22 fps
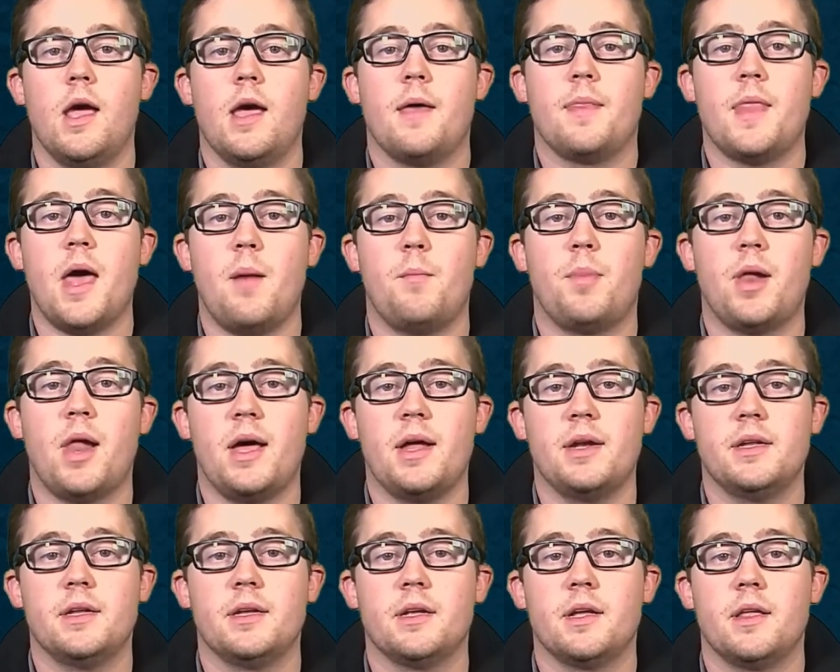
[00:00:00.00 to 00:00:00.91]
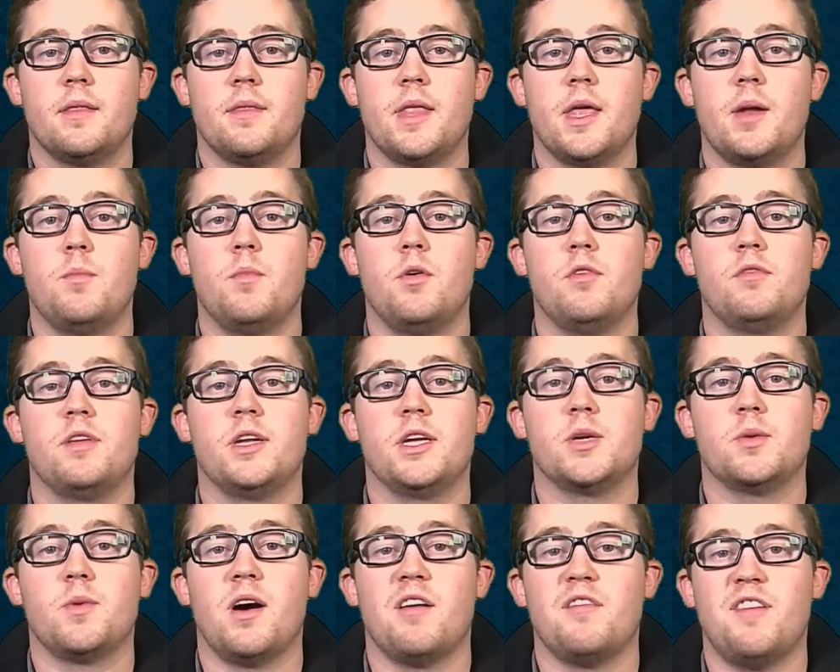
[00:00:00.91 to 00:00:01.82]
That blood then moves
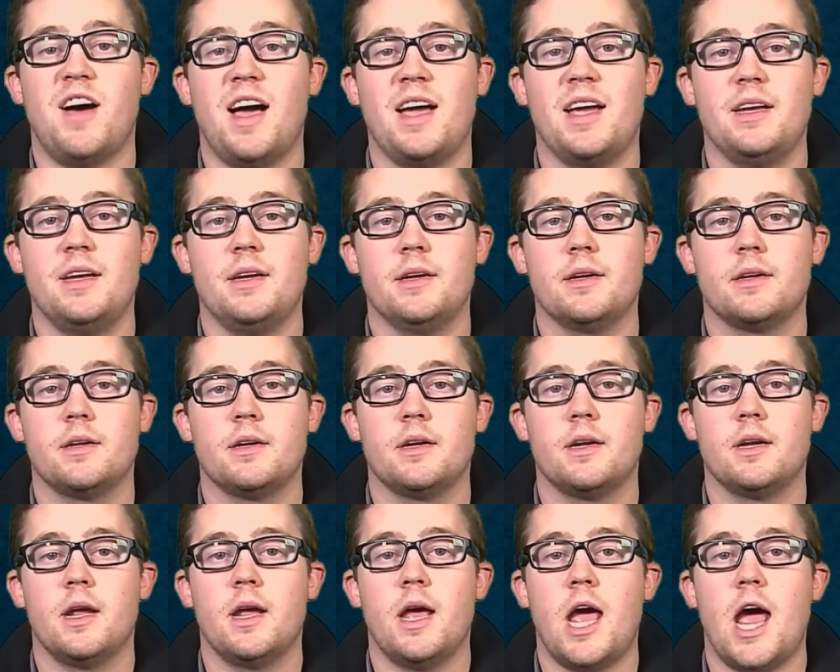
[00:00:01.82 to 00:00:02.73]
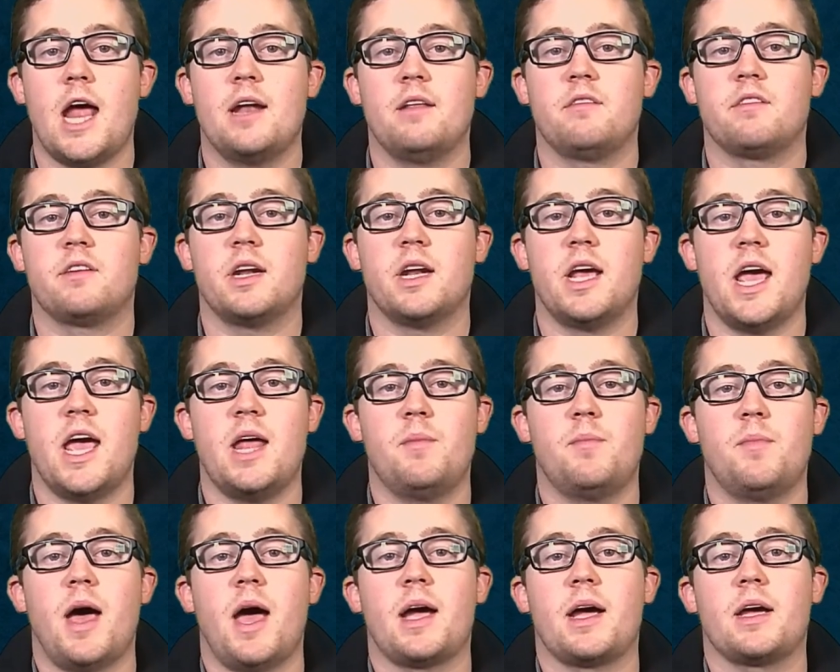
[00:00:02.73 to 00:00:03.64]
into our vein and it's going to head
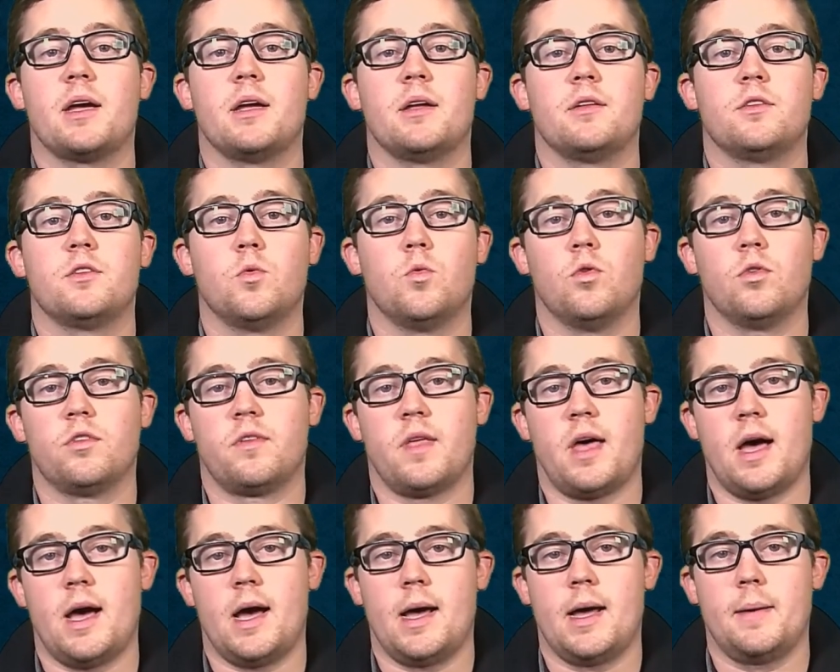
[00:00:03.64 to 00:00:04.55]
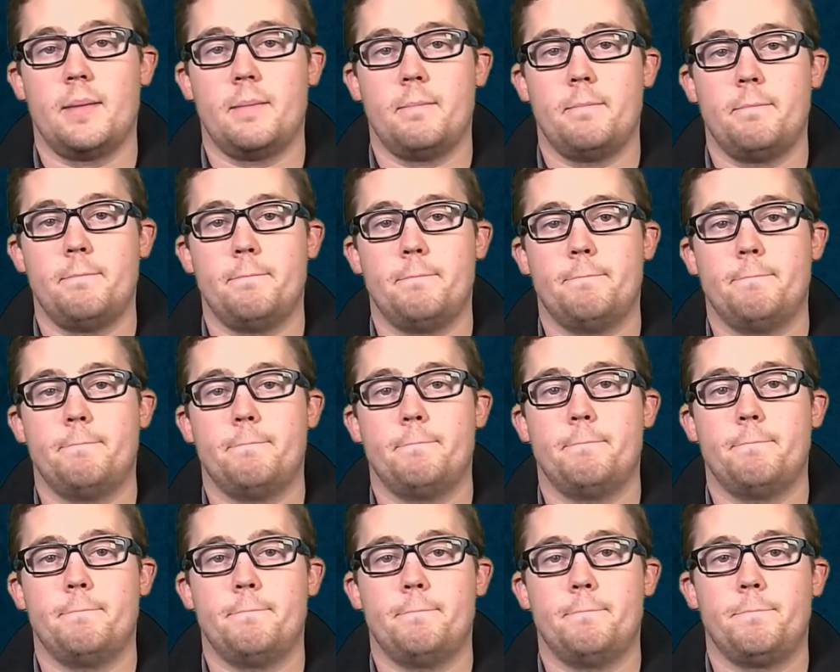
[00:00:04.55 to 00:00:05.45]
back towards the heart.
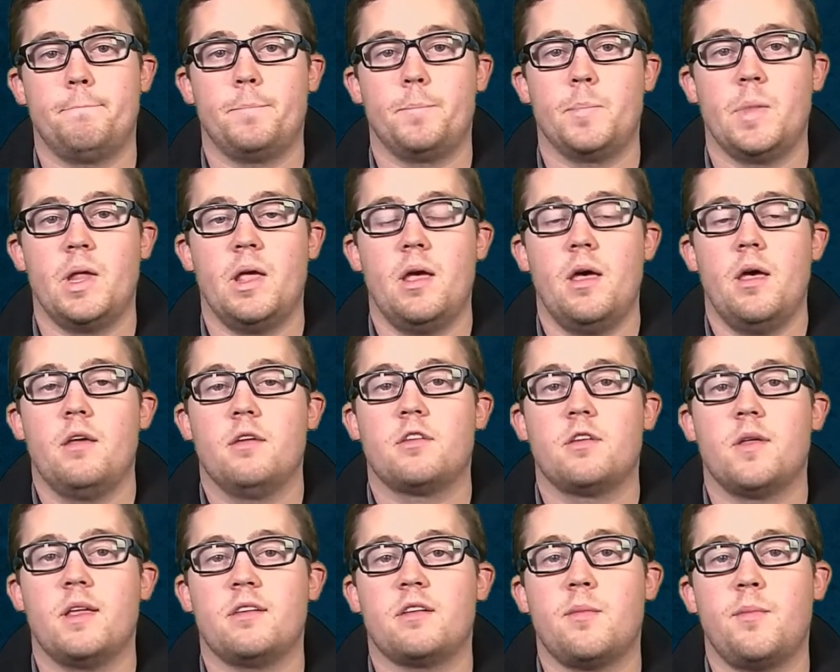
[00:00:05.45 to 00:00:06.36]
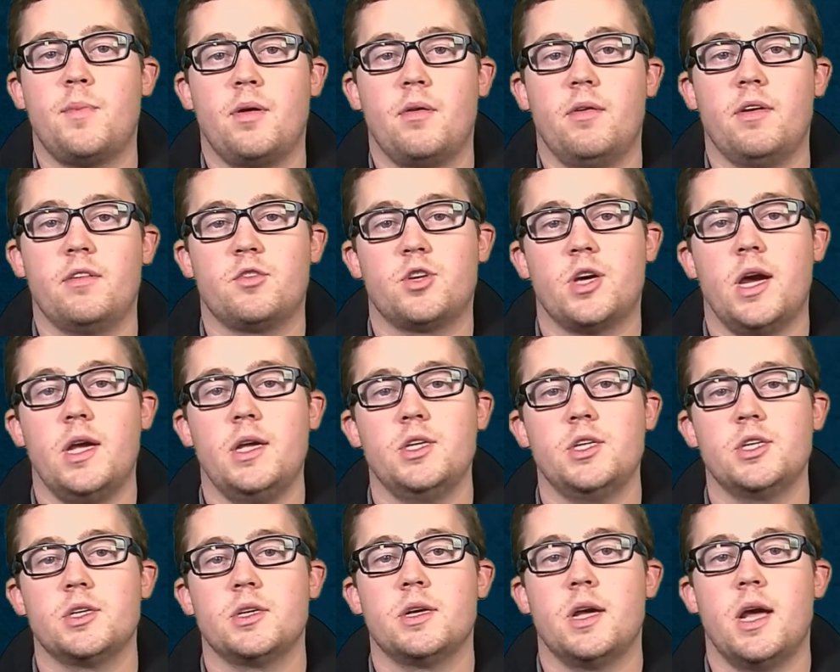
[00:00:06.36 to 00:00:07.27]
So that's capillary
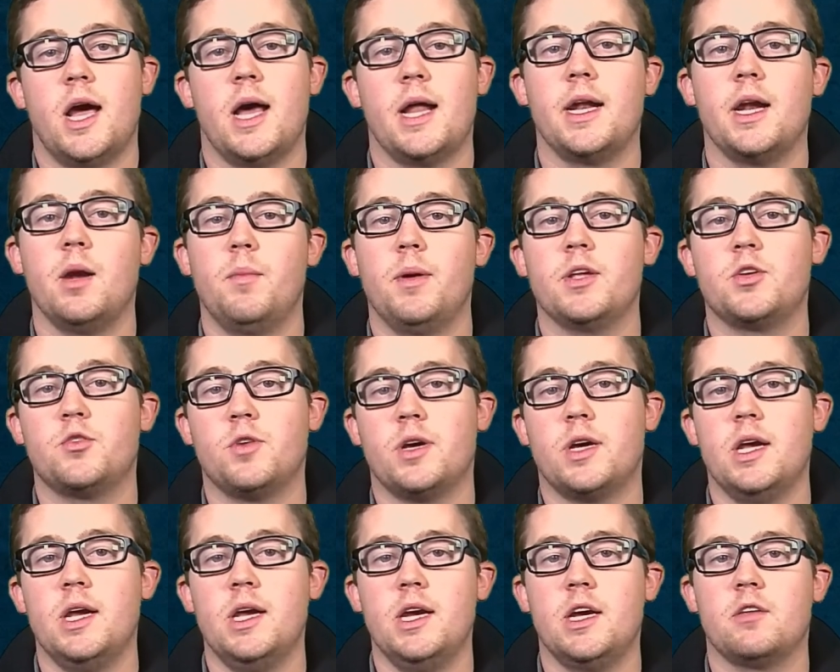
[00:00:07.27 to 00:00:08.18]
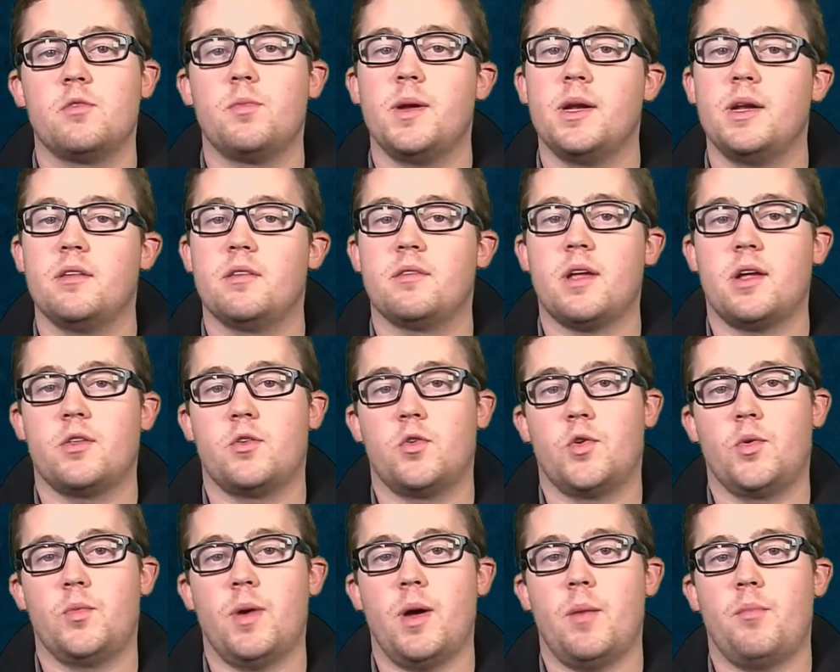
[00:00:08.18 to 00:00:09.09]
exchange. A little bit tricky because we need to start
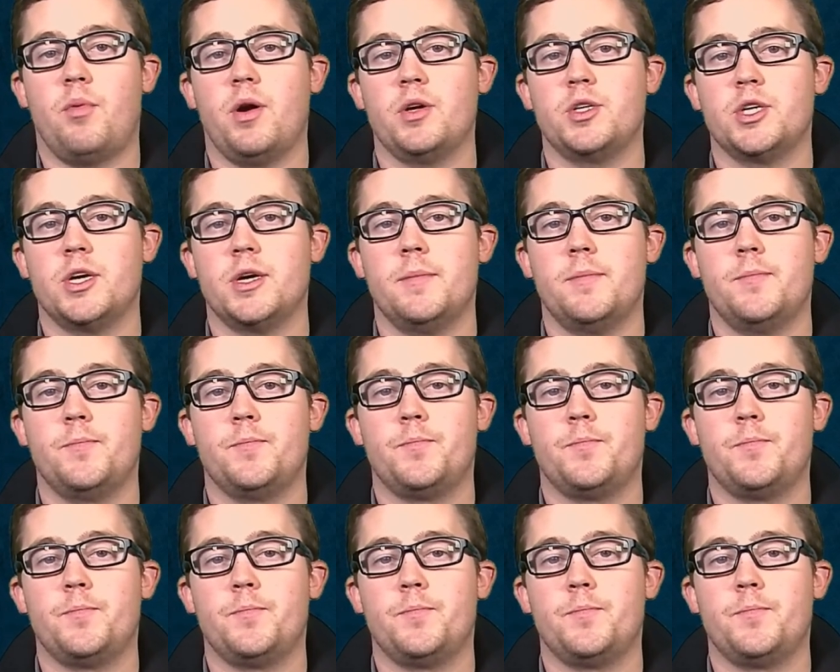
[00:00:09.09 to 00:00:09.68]
talking about pressure,